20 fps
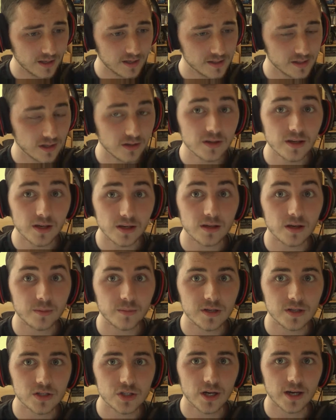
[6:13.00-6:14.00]
So yeah, I
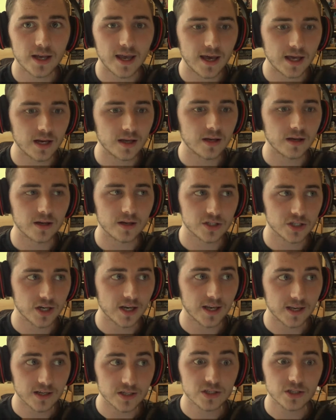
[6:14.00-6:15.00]
mean, check
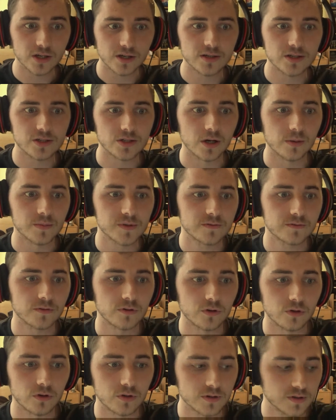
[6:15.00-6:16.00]
exchange shops
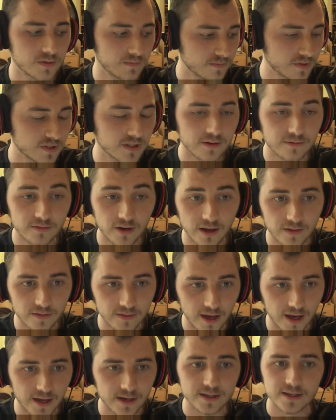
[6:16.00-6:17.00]
for stuff like
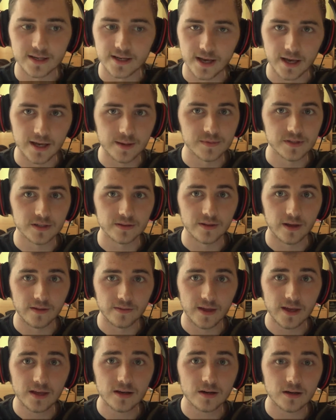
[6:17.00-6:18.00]
that and games and that.
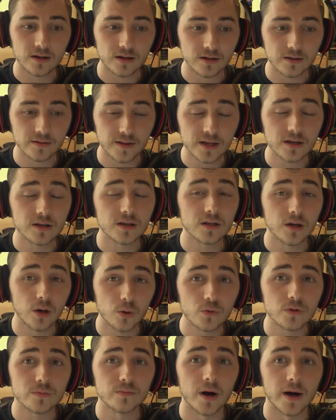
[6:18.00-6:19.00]
They are
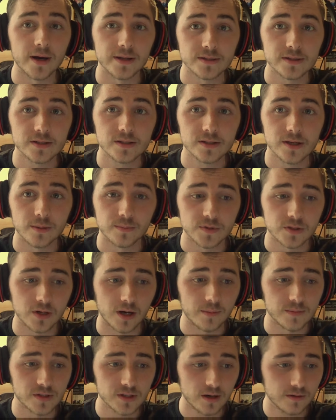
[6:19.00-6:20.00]
gold mines
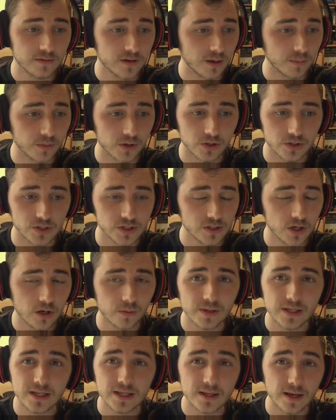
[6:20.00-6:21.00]
sometimes. I've come across so
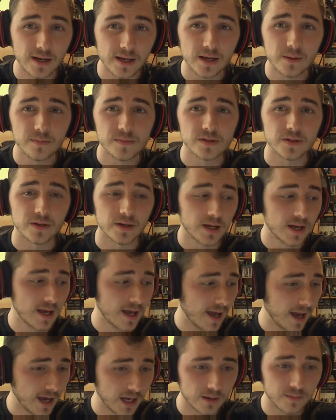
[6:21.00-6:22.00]
many games and
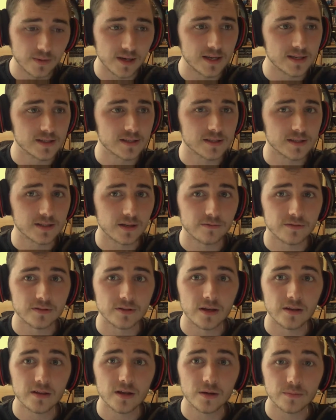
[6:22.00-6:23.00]
animes and stuff in
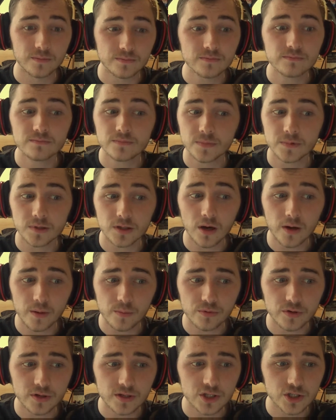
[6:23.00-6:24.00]
there that are
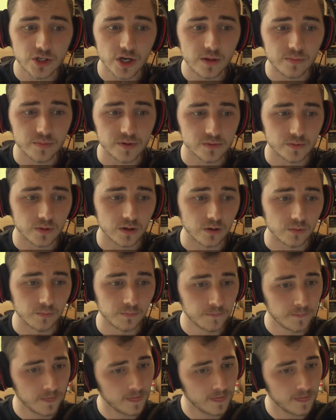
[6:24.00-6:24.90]
going pretty cheap as well.